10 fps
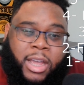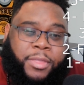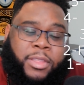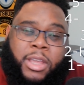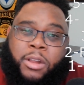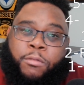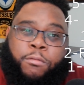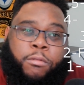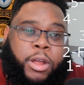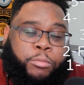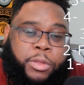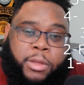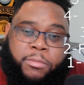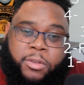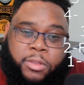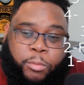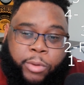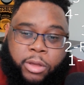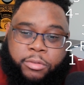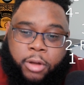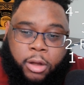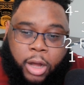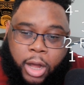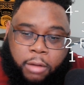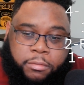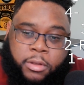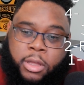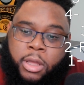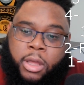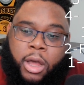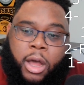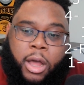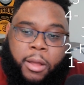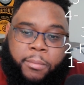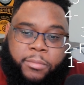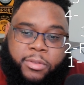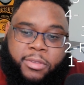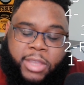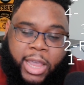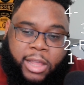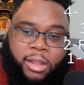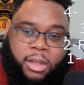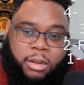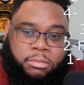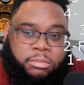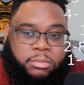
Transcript: I think they're going to run with him till the wheels fall off. Taylor,